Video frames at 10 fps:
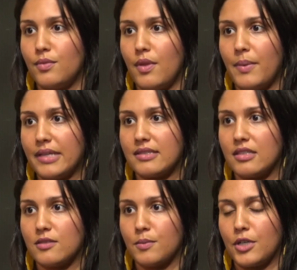the best
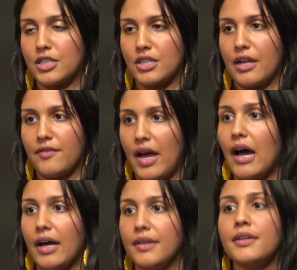inspiration I've
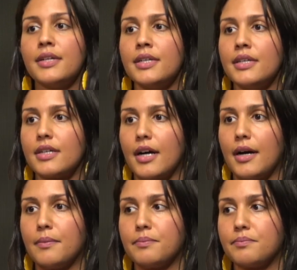had
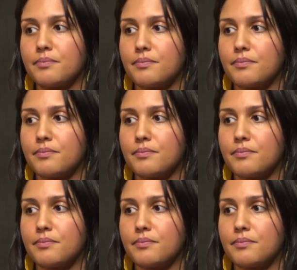um,